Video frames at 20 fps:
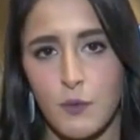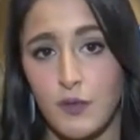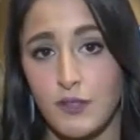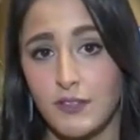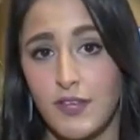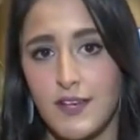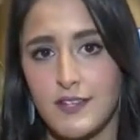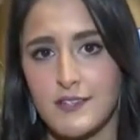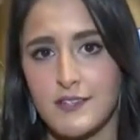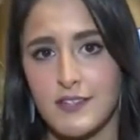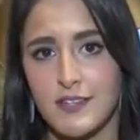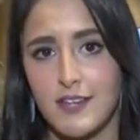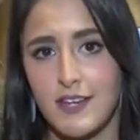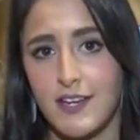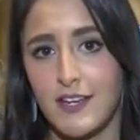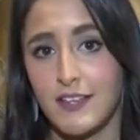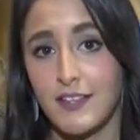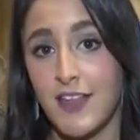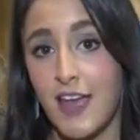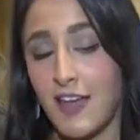Well,
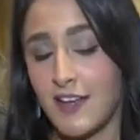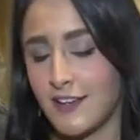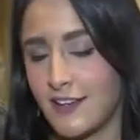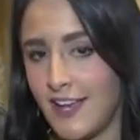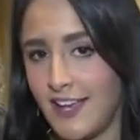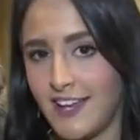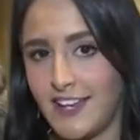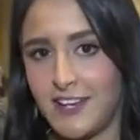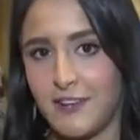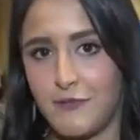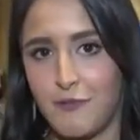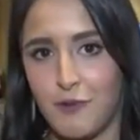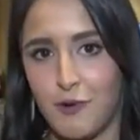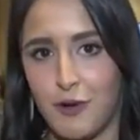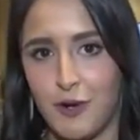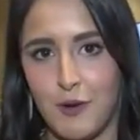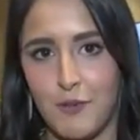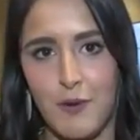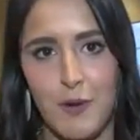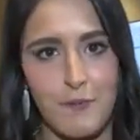Leslie, that
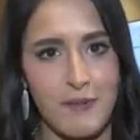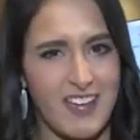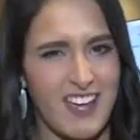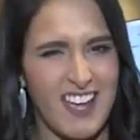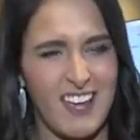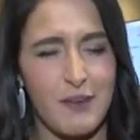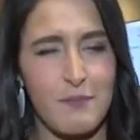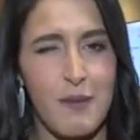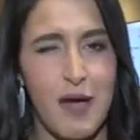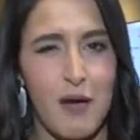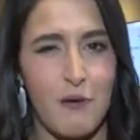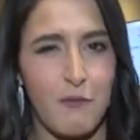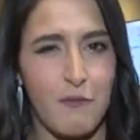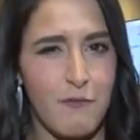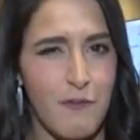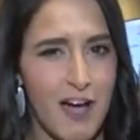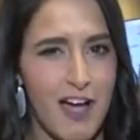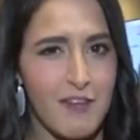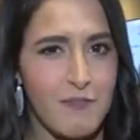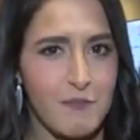candidate forum began about
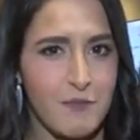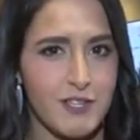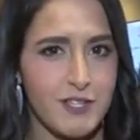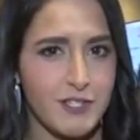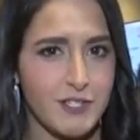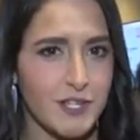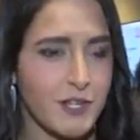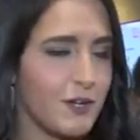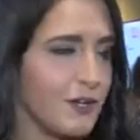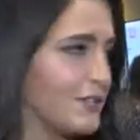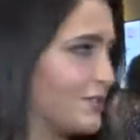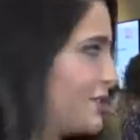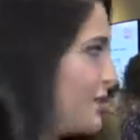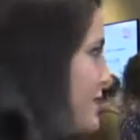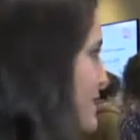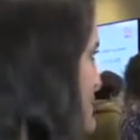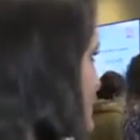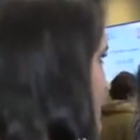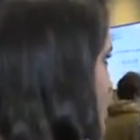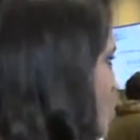five minutes ago. As you
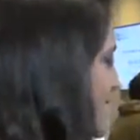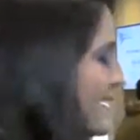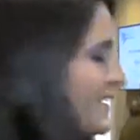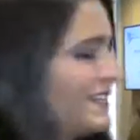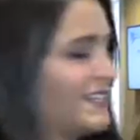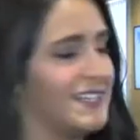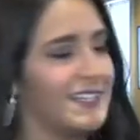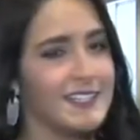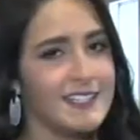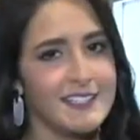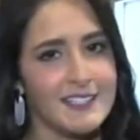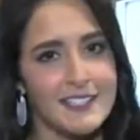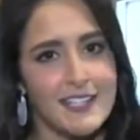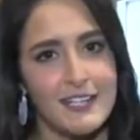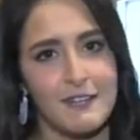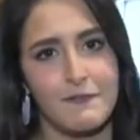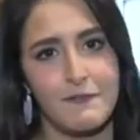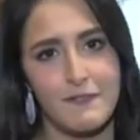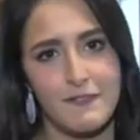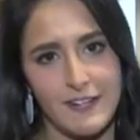can see, it is
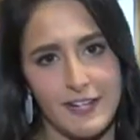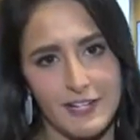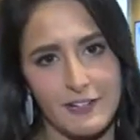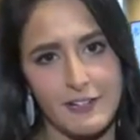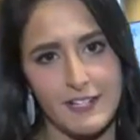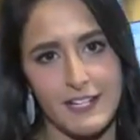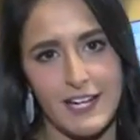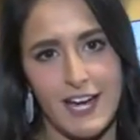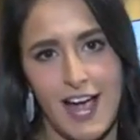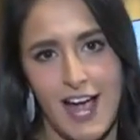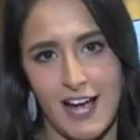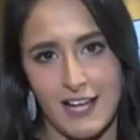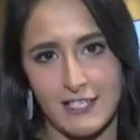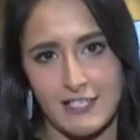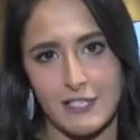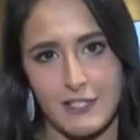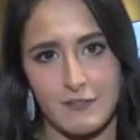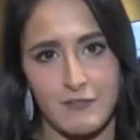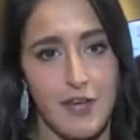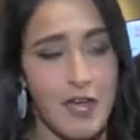a very
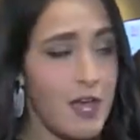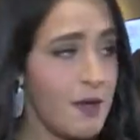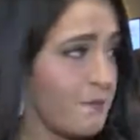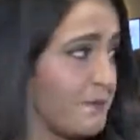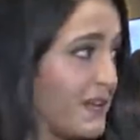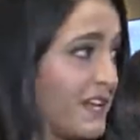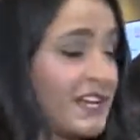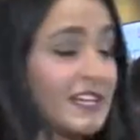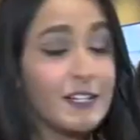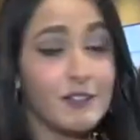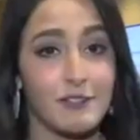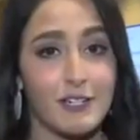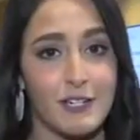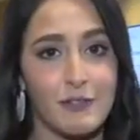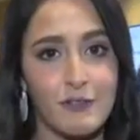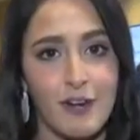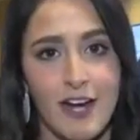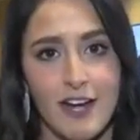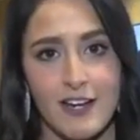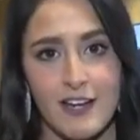active meet and greet
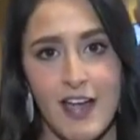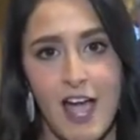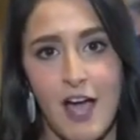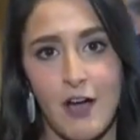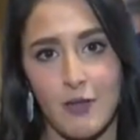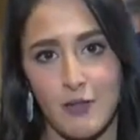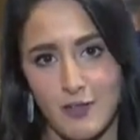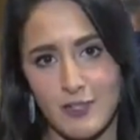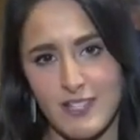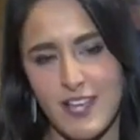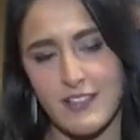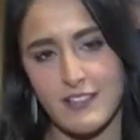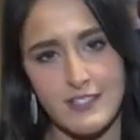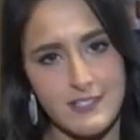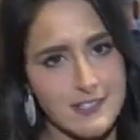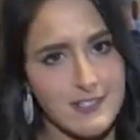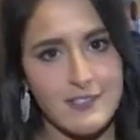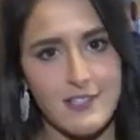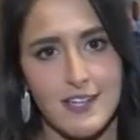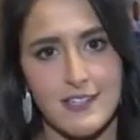right now. There's at least
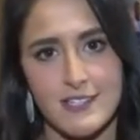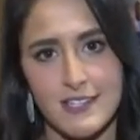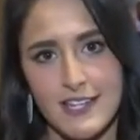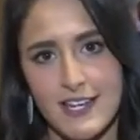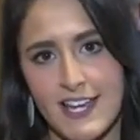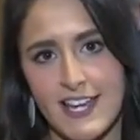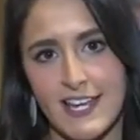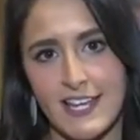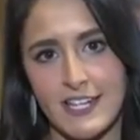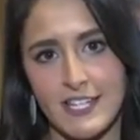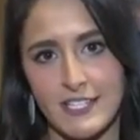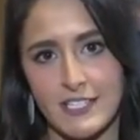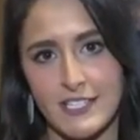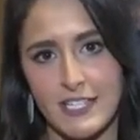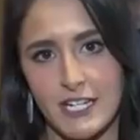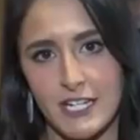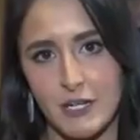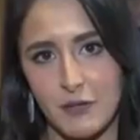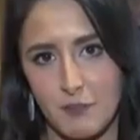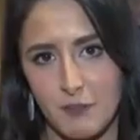a dozen candidates
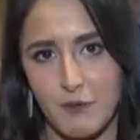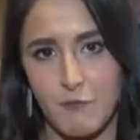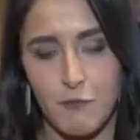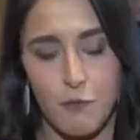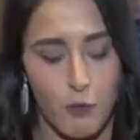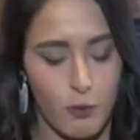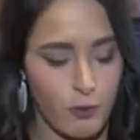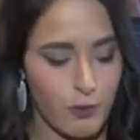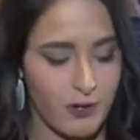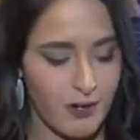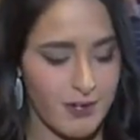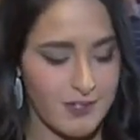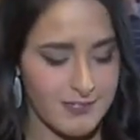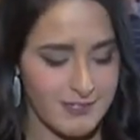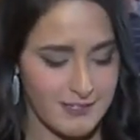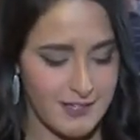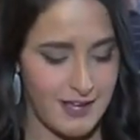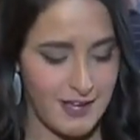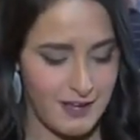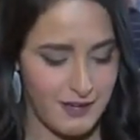here before a
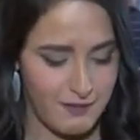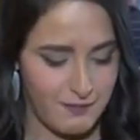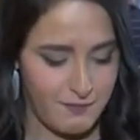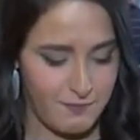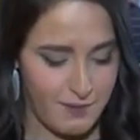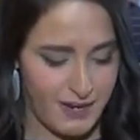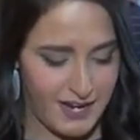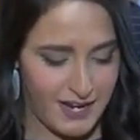set of